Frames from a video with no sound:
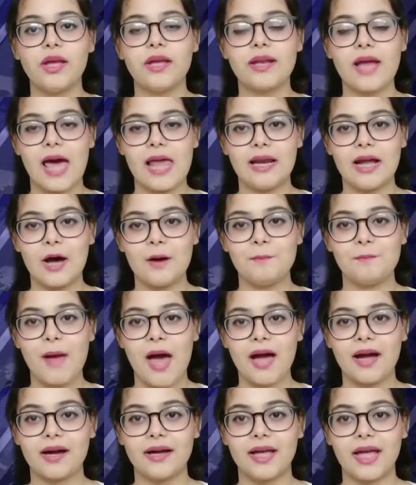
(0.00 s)
and I'll come
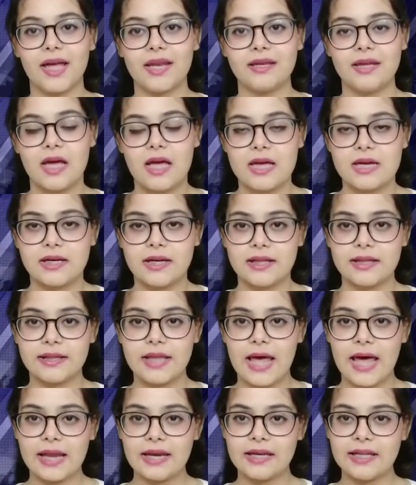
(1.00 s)
back again. Till
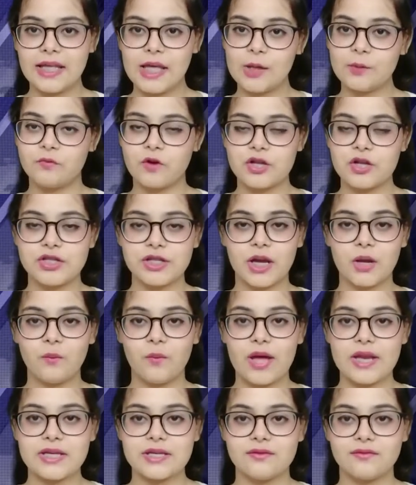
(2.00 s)
then, keep watching
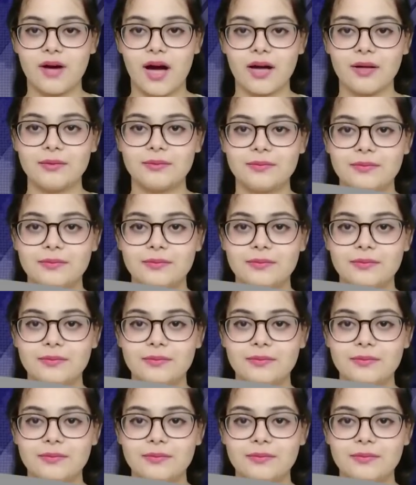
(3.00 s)
Inventiva.